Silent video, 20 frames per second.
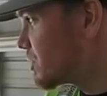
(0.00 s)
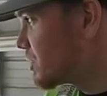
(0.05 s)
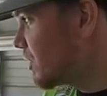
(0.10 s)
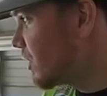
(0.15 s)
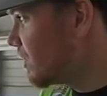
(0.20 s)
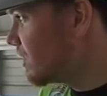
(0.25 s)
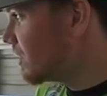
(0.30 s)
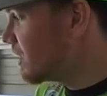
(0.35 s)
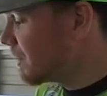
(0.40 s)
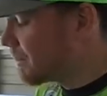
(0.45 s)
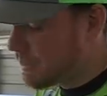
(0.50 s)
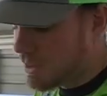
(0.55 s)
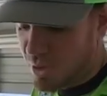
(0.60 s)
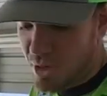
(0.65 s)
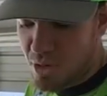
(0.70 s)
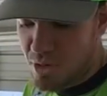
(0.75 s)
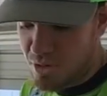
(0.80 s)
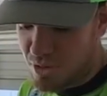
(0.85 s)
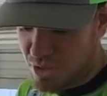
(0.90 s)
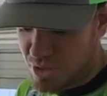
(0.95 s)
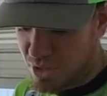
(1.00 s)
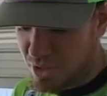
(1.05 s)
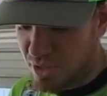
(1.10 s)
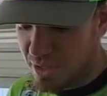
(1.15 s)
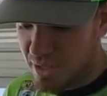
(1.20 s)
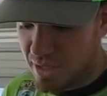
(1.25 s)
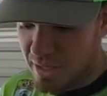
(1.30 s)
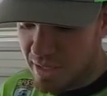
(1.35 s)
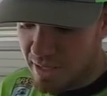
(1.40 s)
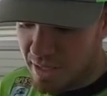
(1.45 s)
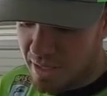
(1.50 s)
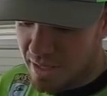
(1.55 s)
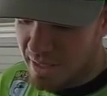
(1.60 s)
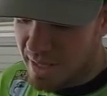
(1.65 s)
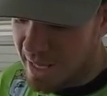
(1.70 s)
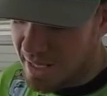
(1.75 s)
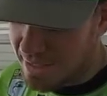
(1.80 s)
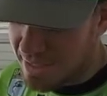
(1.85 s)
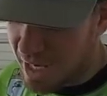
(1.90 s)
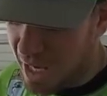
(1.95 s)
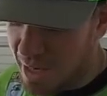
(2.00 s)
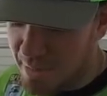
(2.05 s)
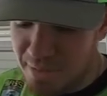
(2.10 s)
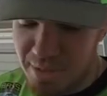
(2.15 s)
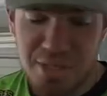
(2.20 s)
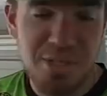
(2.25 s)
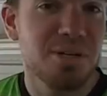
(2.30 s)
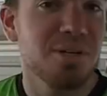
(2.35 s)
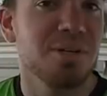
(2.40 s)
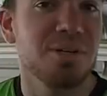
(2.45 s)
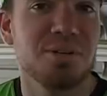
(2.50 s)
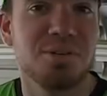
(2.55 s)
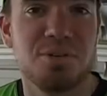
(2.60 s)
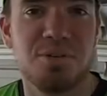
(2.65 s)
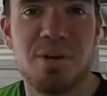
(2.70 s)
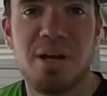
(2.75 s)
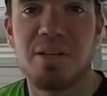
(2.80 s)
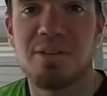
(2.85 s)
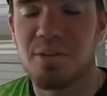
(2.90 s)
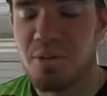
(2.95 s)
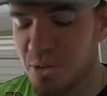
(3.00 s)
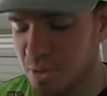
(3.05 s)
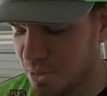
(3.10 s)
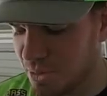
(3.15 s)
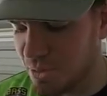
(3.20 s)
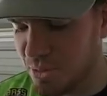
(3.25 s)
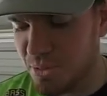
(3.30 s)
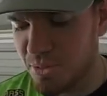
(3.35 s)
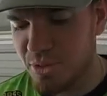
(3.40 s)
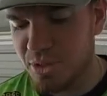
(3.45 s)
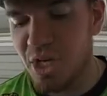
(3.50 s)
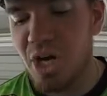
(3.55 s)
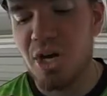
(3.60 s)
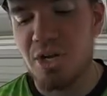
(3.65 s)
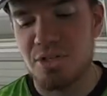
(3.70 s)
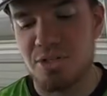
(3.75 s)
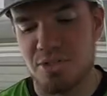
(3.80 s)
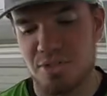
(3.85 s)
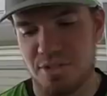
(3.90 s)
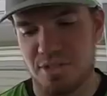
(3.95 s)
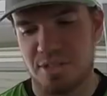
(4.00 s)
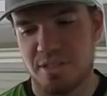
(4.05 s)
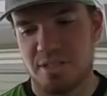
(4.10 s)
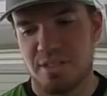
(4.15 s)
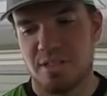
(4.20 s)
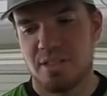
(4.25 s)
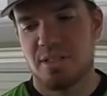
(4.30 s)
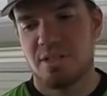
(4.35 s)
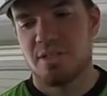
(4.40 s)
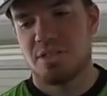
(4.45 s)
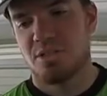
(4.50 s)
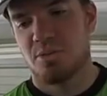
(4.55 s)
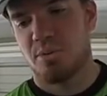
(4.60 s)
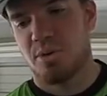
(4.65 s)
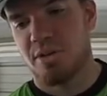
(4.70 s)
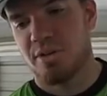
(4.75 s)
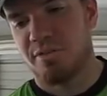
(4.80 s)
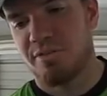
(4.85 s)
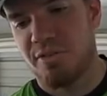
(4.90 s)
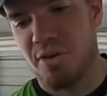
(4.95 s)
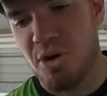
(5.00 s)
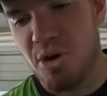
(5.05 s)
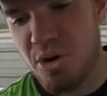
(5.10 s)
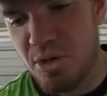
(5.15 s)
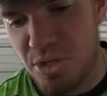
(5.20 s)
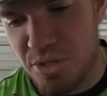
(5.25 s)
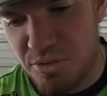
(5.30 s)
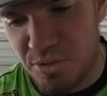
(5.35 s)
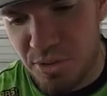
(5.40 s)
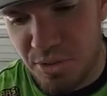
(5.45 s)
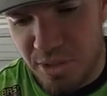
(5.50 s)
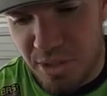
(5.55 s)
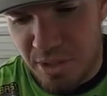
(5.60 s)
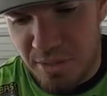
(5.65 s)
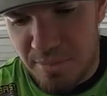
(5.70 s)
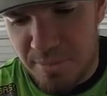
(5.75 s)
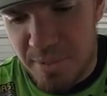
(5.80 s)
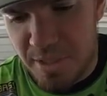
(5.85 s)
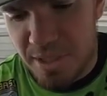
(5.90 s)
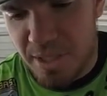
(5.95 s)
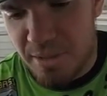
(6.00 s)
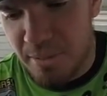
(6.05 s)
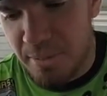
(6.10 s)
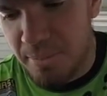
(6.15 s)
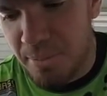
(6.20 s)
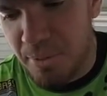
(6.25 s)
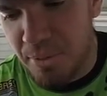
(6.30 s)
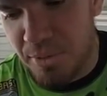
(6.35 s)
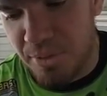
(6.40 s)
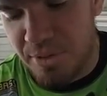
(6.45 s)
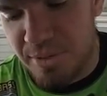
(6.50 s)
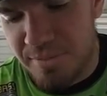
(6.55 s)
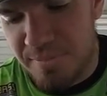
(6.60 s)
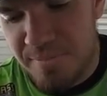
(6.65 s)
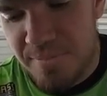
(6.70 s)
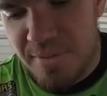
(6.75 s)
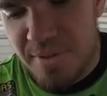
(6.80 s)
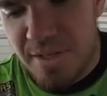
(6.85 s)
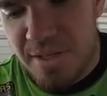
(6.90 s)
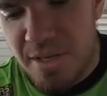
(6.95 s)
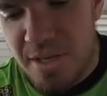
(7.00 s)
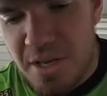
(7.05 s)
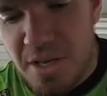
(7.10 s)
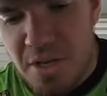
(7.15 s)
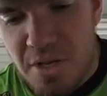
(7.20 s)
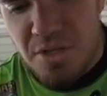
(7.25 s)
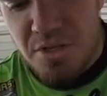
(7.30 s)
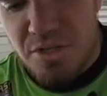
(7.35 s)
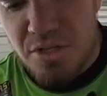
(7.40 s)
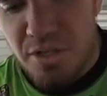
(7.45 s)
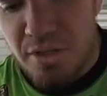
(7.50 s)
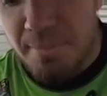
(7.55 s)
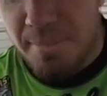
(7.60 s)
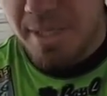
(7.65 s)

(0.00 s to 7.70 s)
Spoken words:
starting to approach that time of year throughout the whole country to where the frog is really going to become important. So the